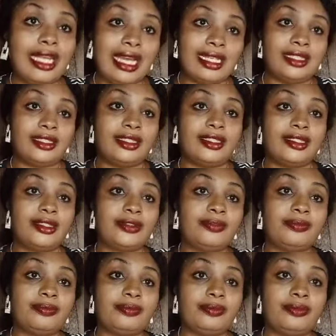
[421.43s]
lies.
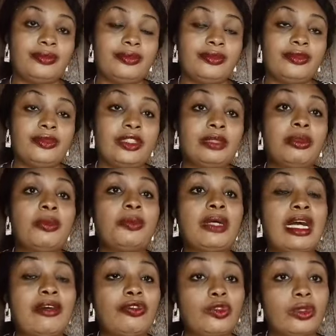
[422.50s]
People
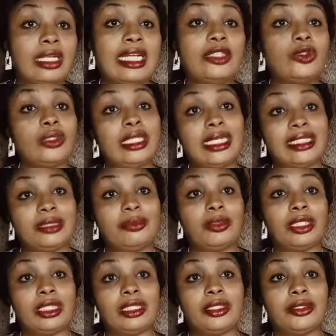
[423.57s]
have to lie to get
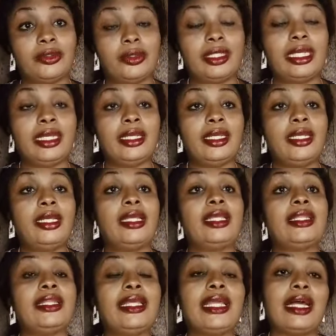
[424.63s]
money, okay?
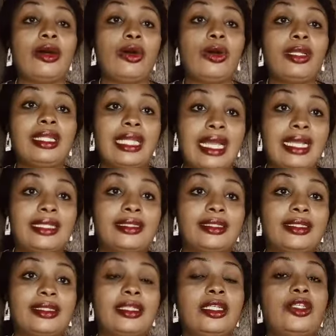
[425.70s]
They are all
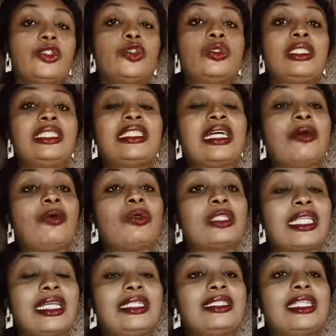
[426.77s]
lies. So these are
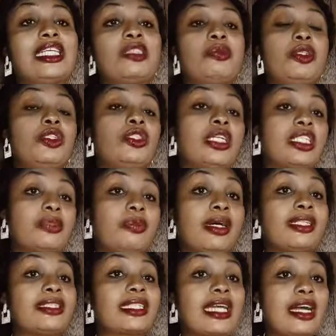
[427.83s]
things that spiritual
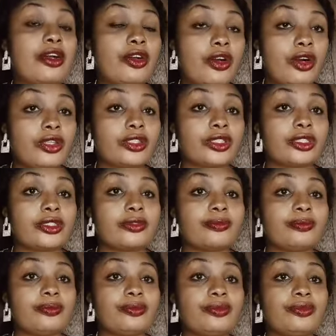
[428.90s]
spells can cause.
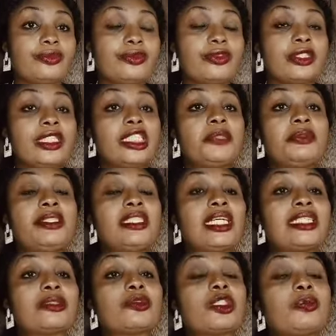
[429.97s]

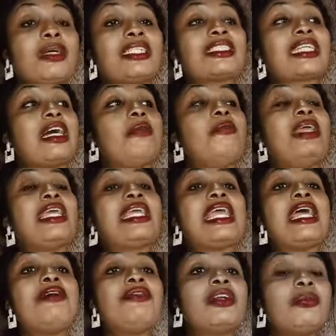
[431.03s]
Spiritual spells can make
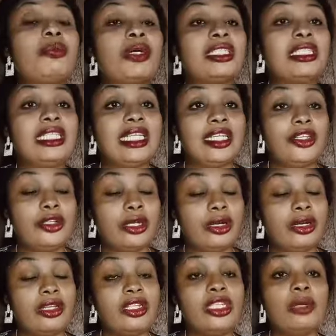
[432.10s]
everybody in
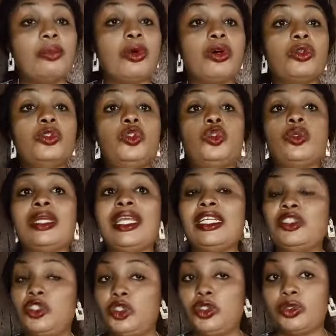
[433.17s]
your neighborhood to
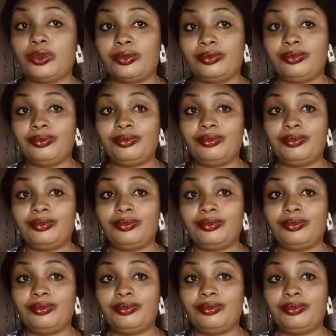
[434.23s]
hate you.